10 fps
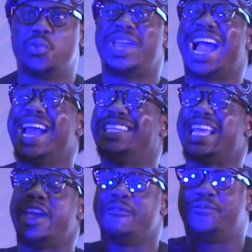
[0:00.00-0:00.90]
We had
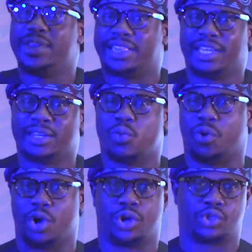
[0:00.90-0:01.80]
everything
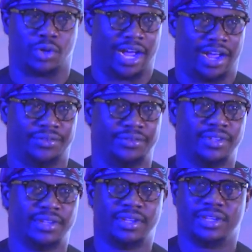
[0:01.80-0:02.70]
we ought to have.
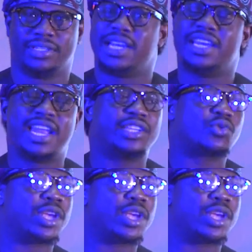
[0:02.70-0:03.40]
Then the next